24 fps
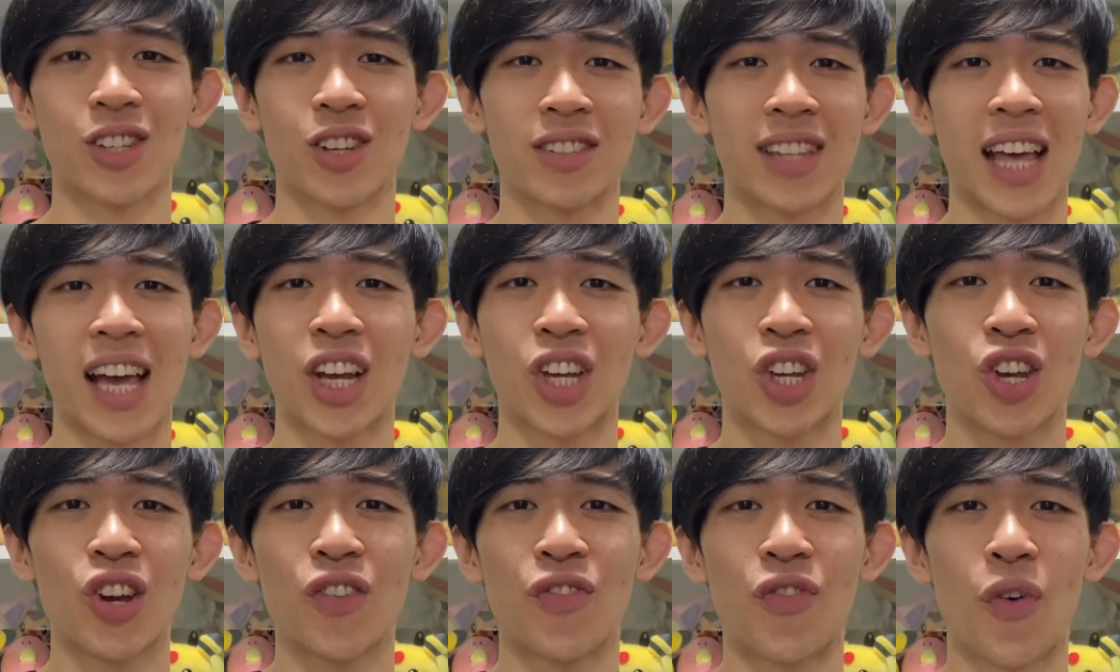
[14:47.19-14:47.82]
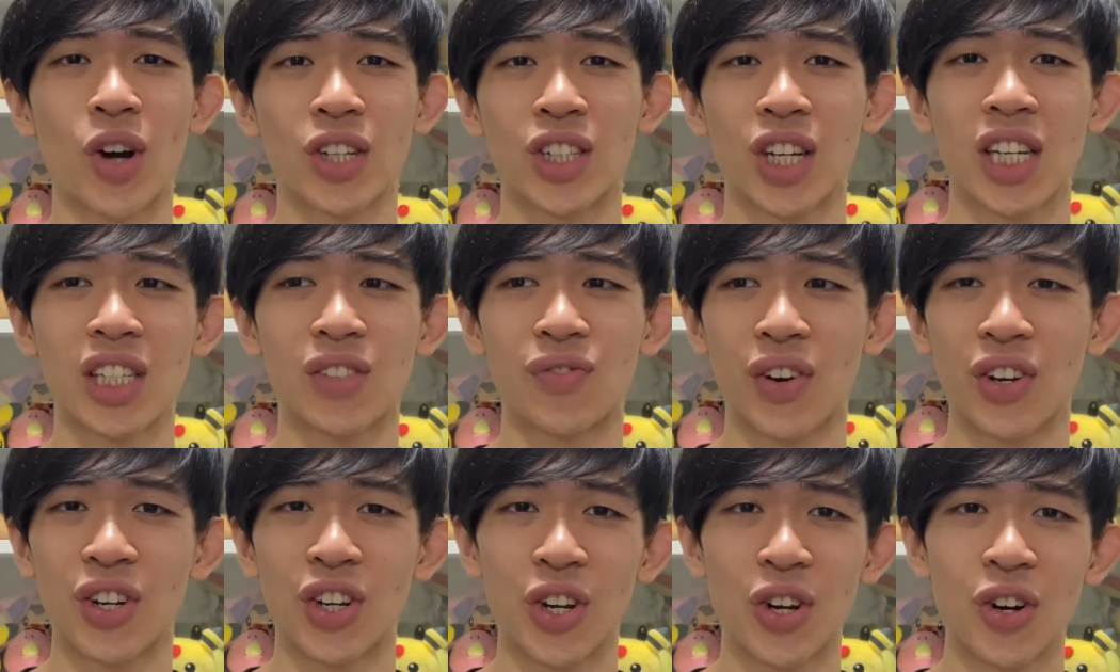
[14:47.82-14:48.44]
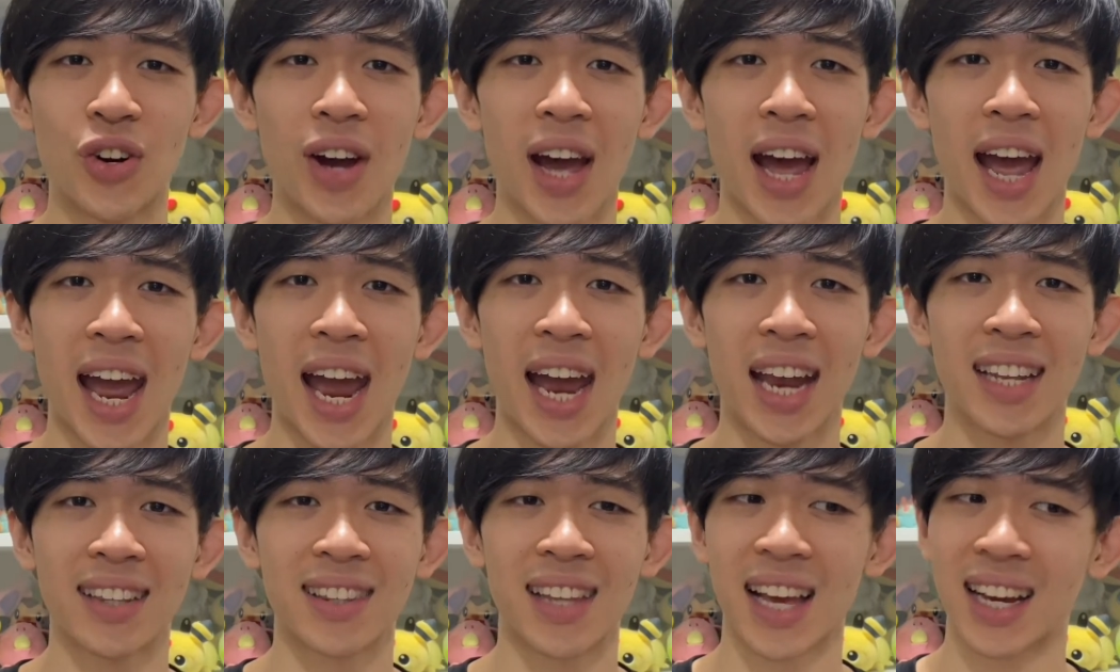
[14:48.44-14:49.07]
So thank you for watching this video,
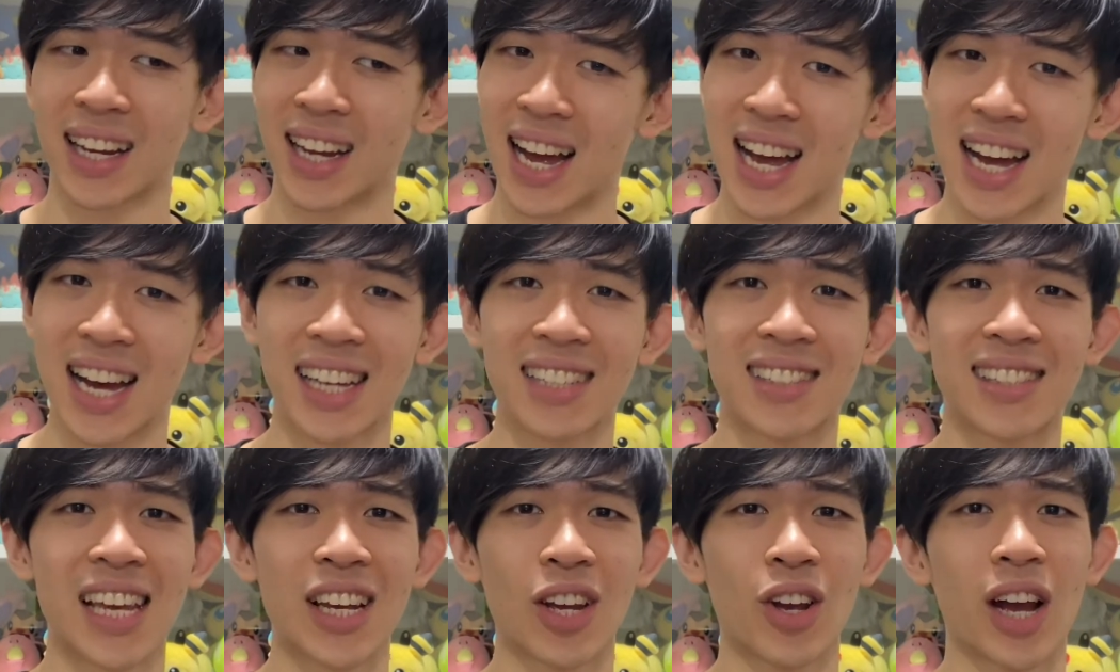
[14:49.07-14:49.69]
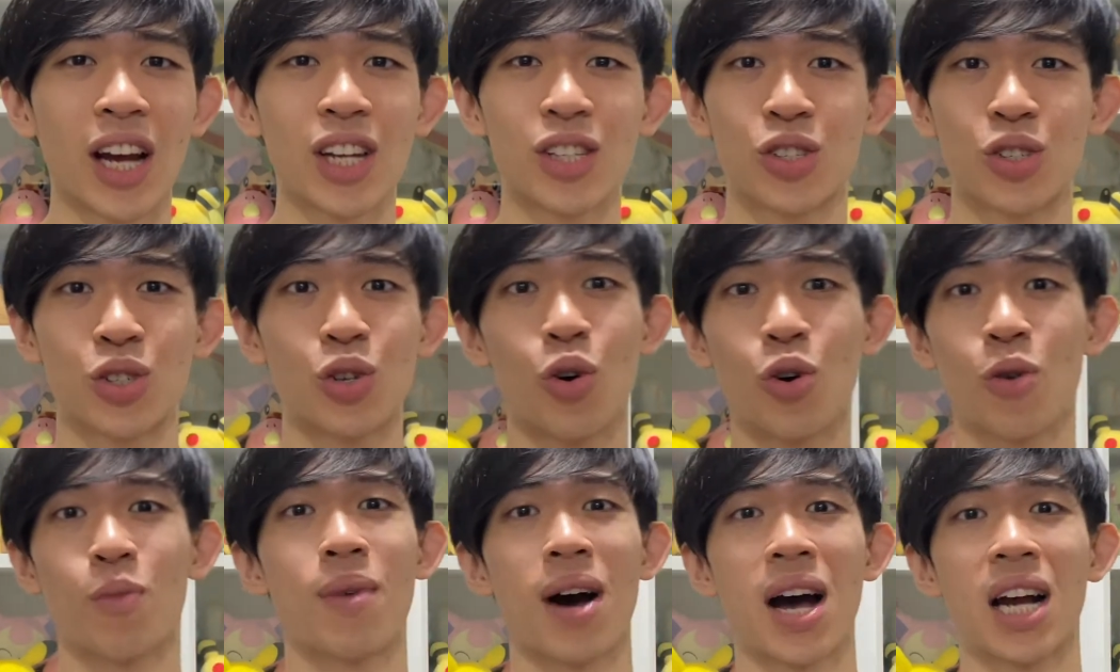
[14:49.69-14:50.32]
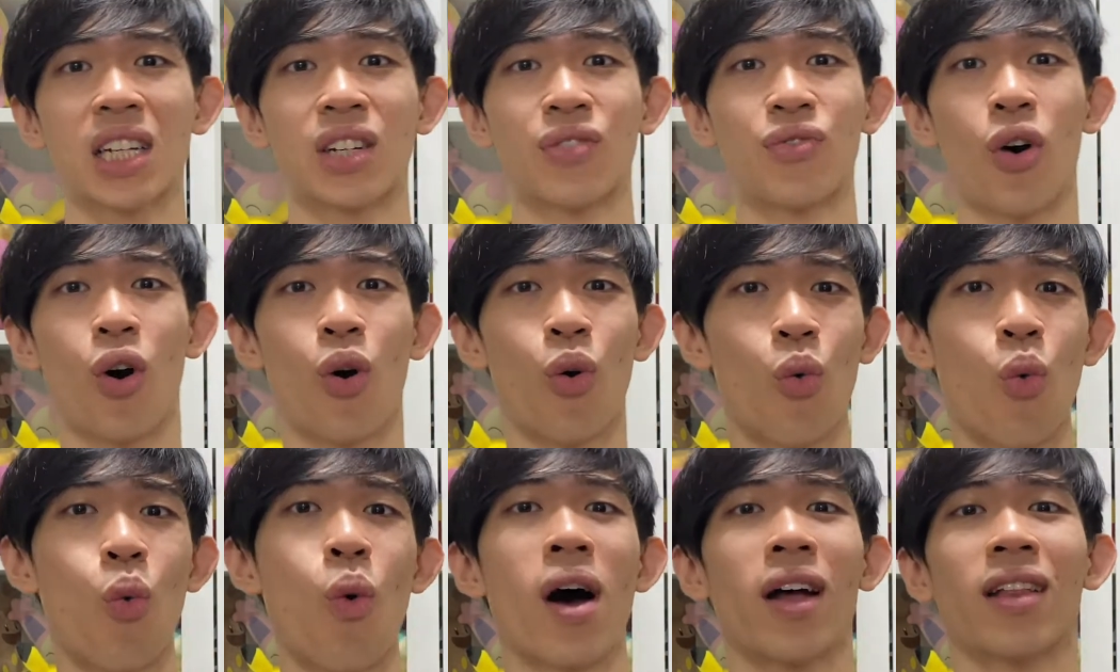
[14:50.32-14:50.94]
and guys, thank you guys so much for
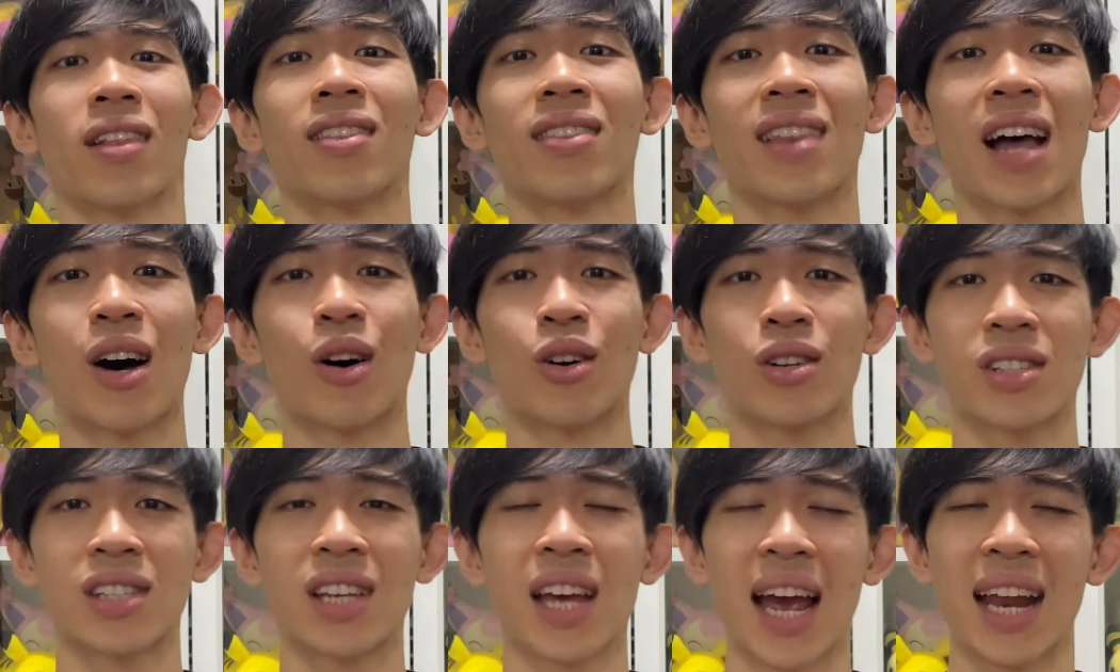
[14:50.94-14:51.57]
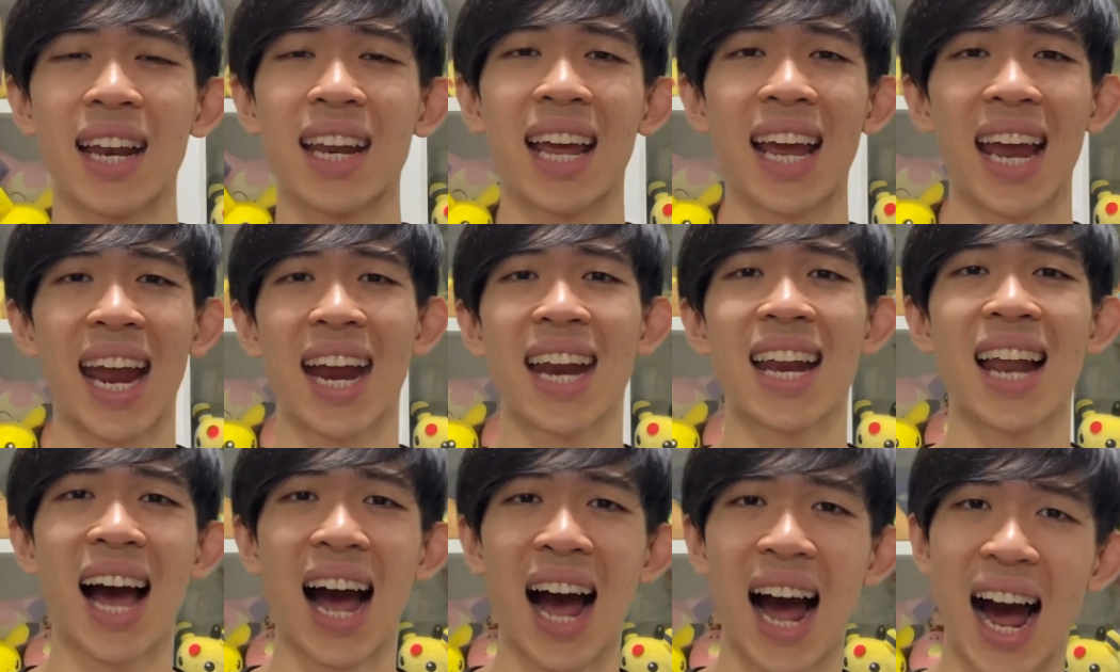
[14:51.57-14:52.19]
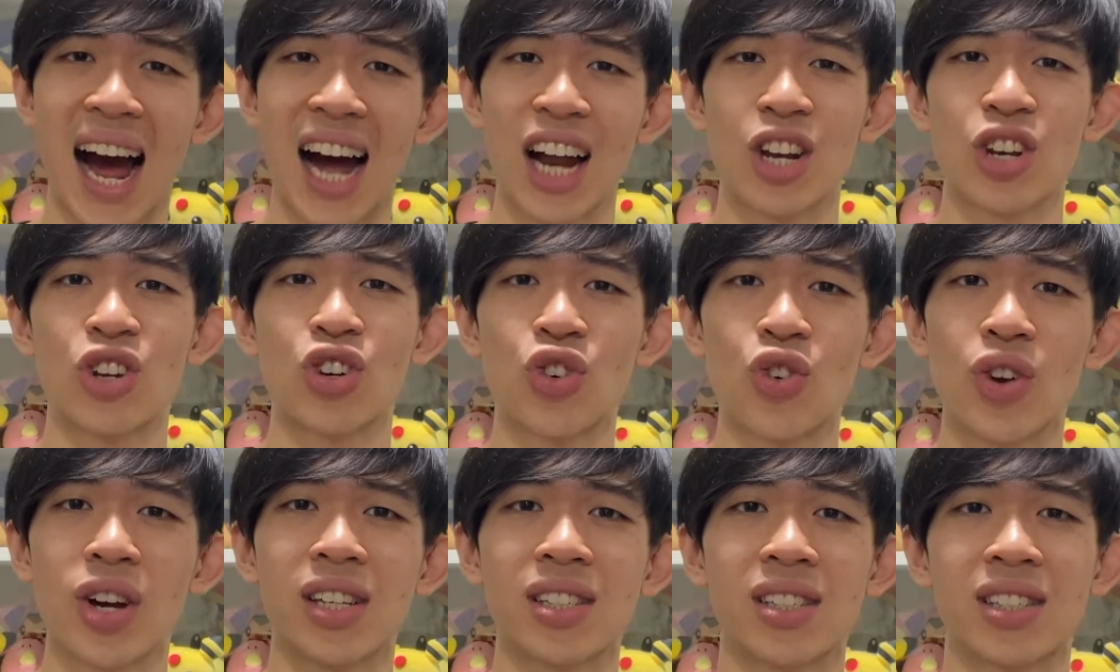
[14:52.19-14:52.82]

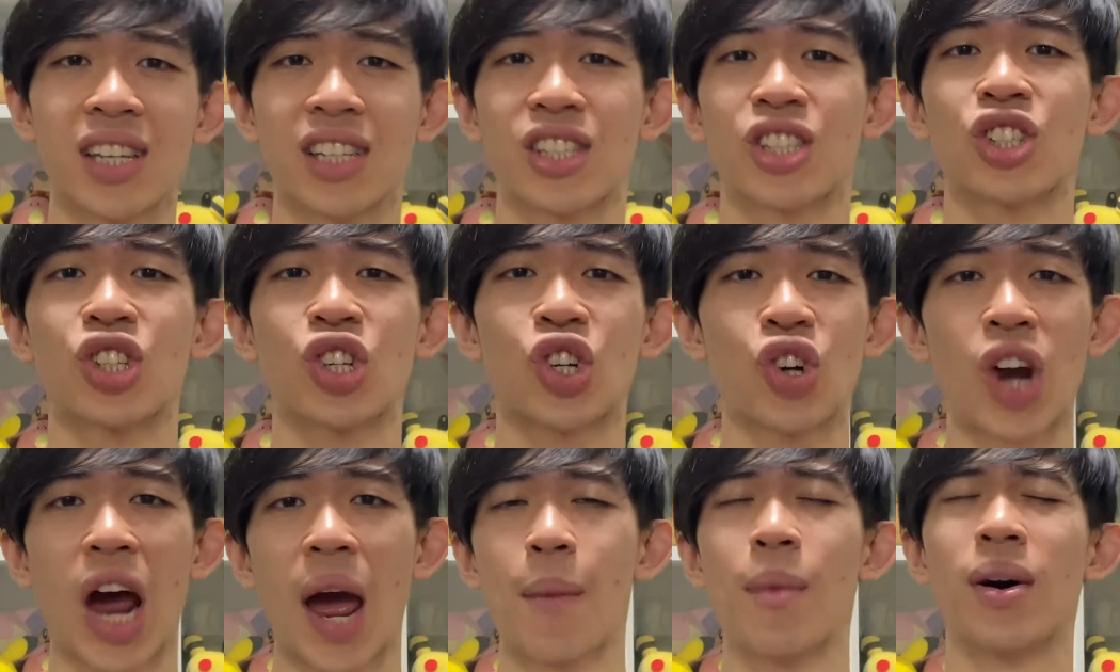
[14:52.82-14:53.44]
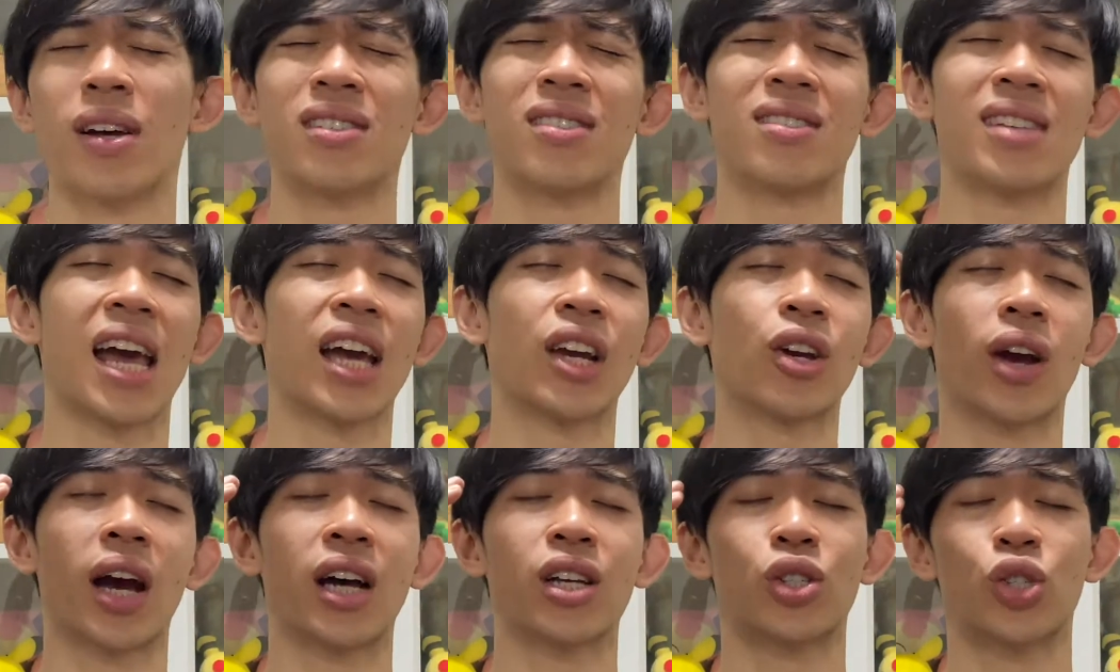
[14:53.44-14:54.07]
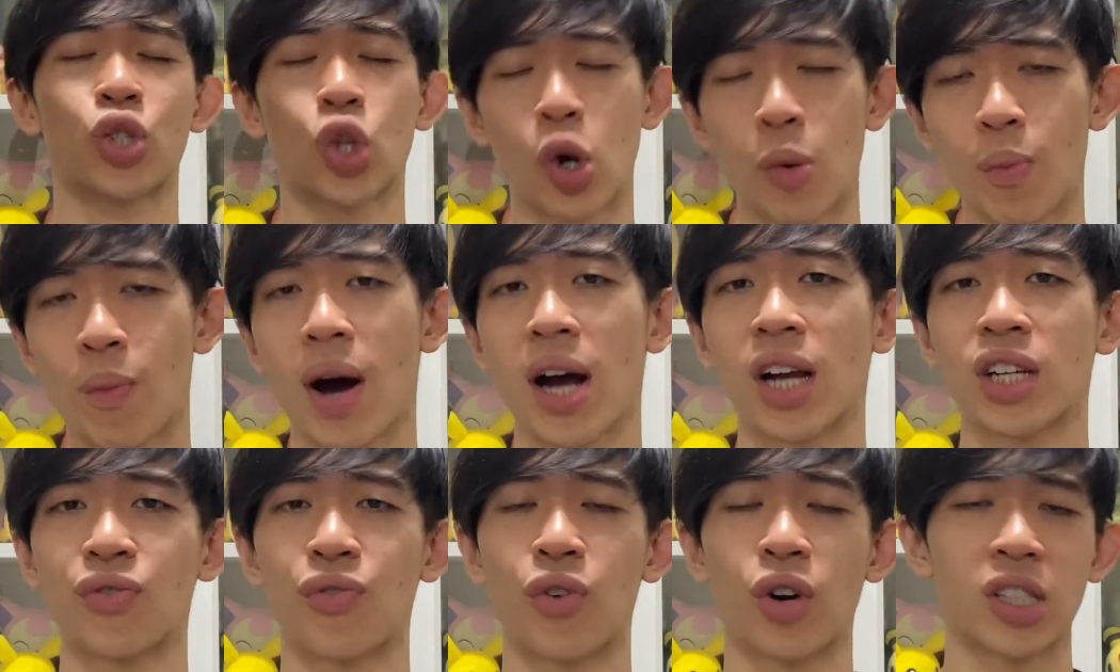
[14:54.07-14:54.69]
1,800 subscribers. Thank you guys so
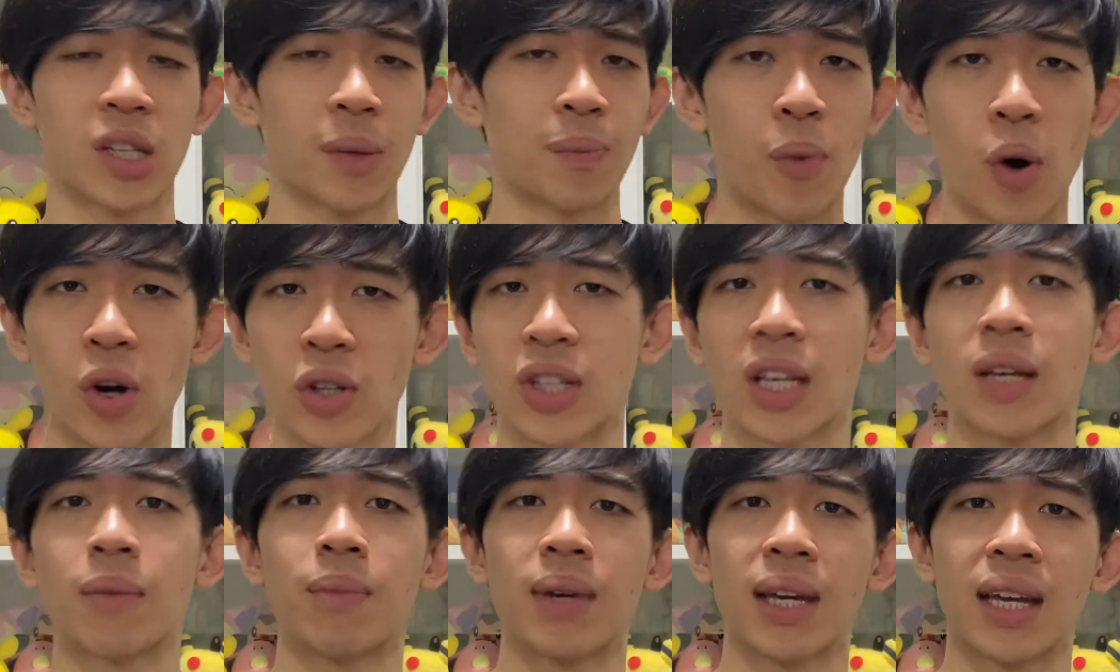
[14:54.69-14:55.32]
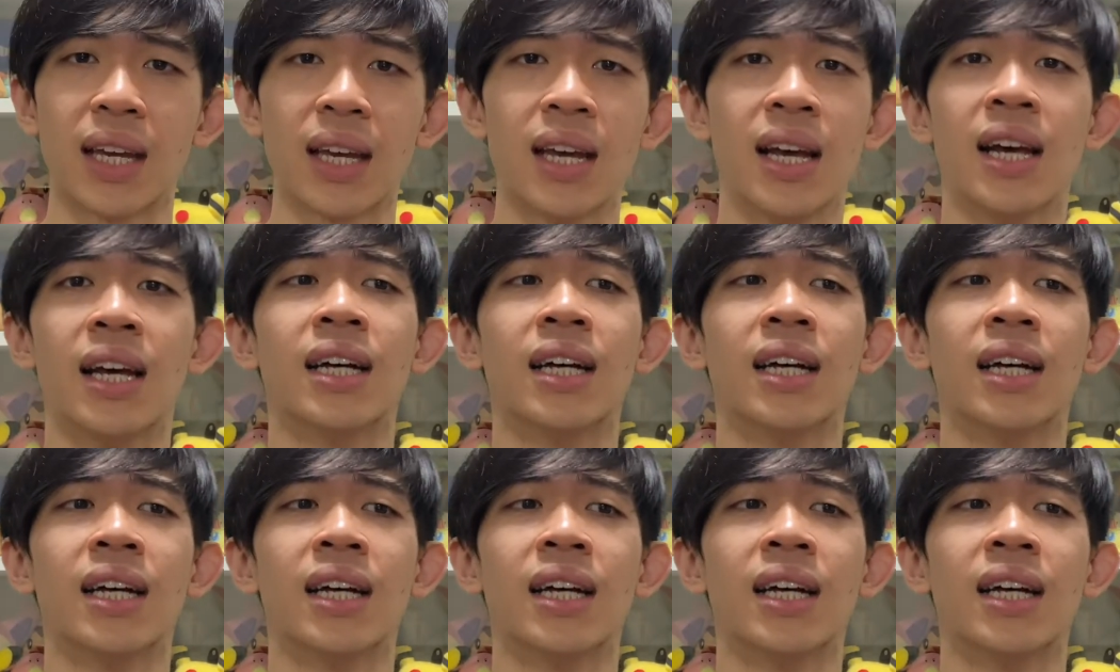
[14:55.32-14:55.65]
much for supporting me.